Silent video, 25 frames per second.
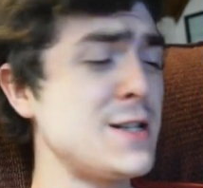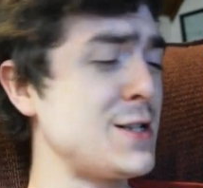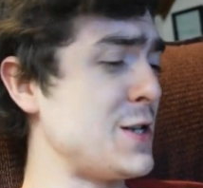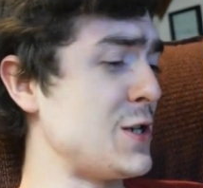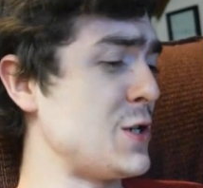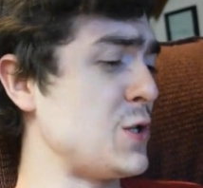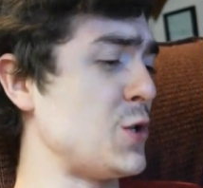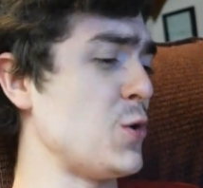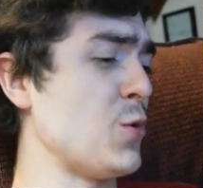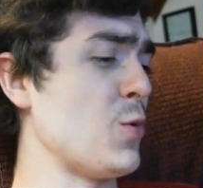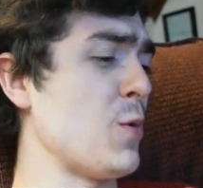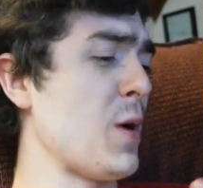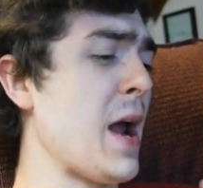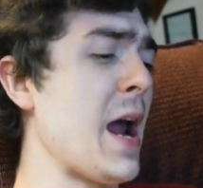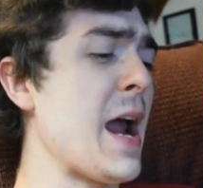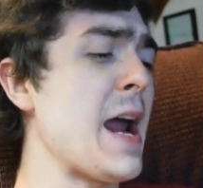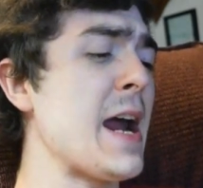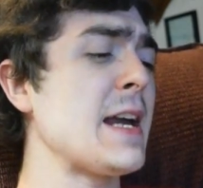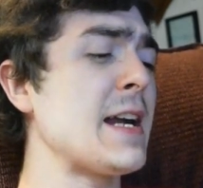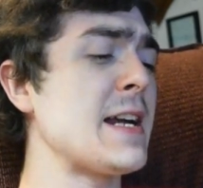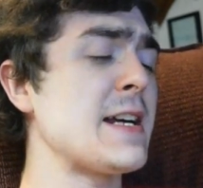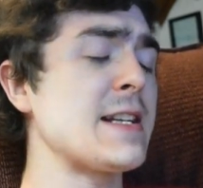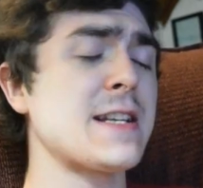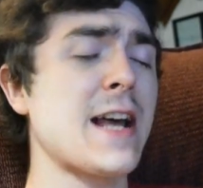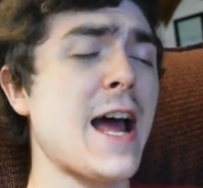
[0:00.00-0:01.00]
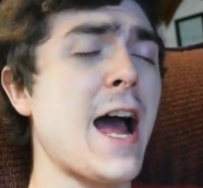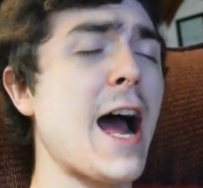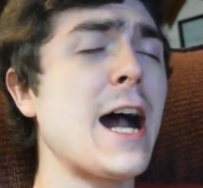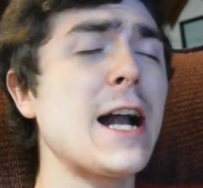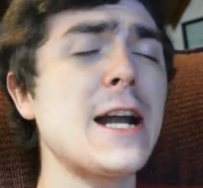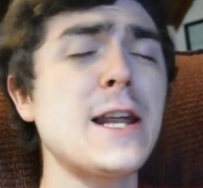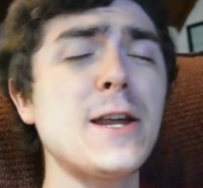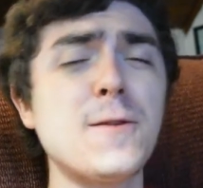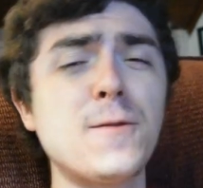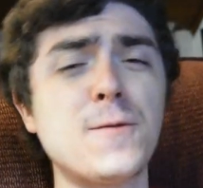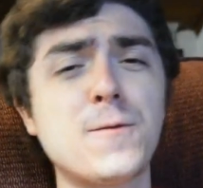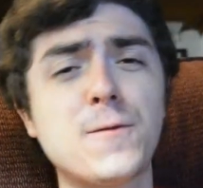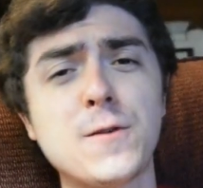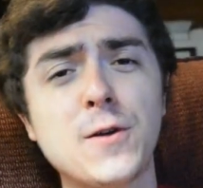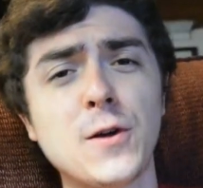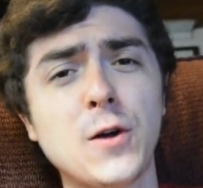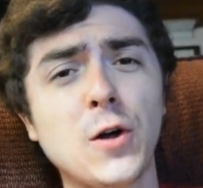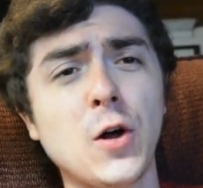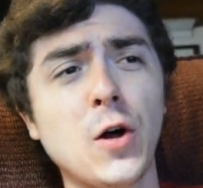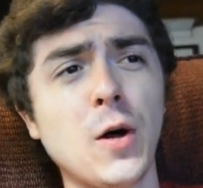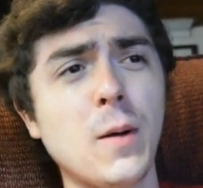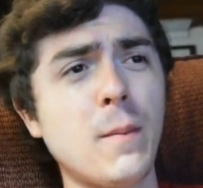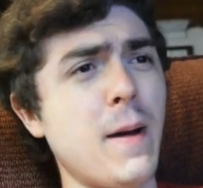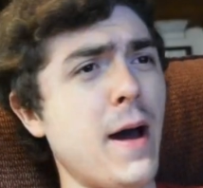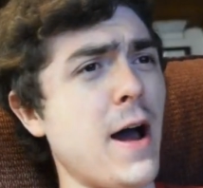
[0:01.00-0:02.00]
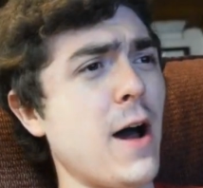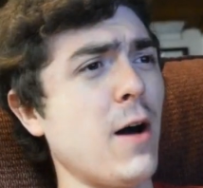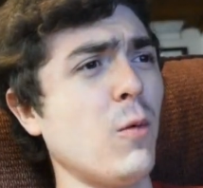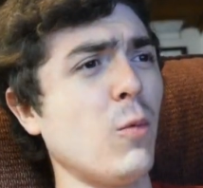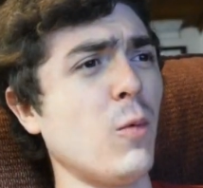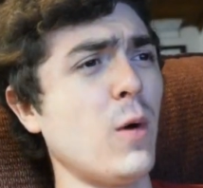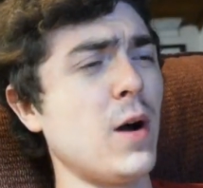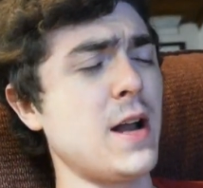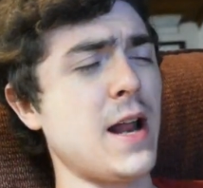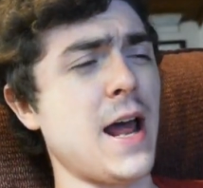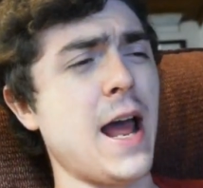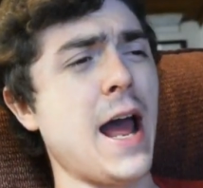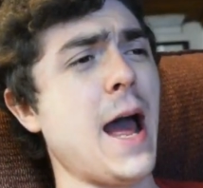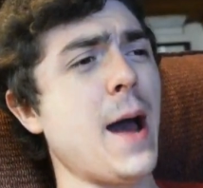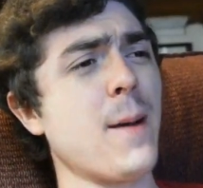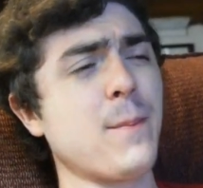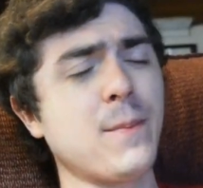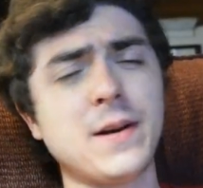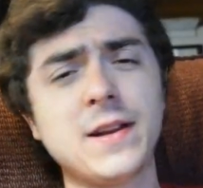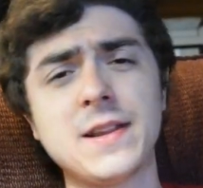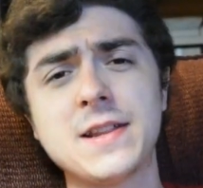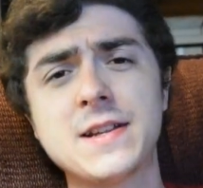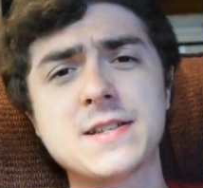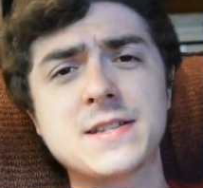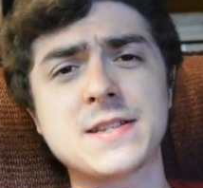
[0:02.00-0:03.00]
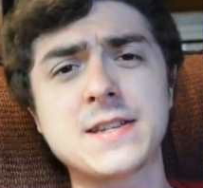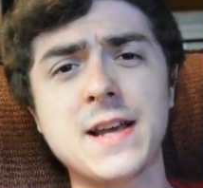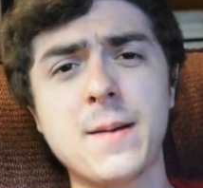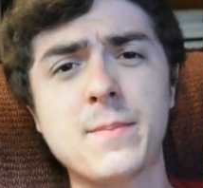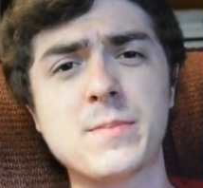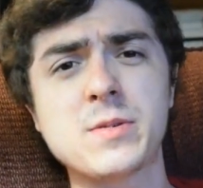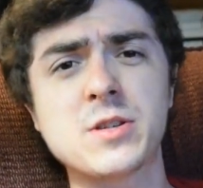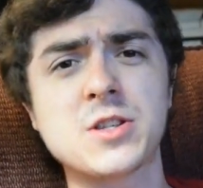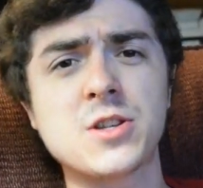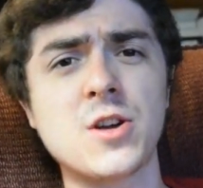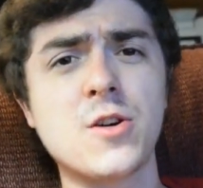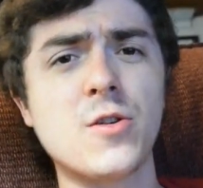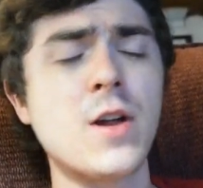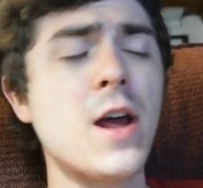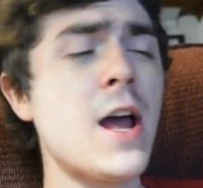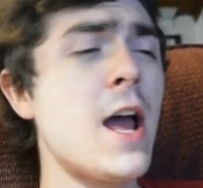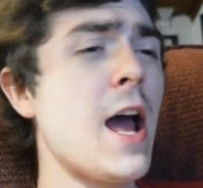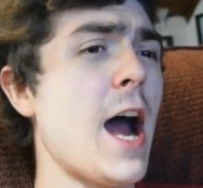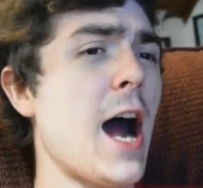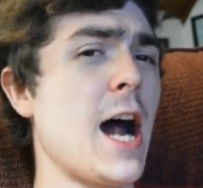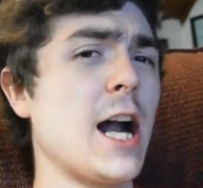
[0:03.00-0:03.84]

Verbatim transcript: Did you hate it? How do you feel about what happened in this episode?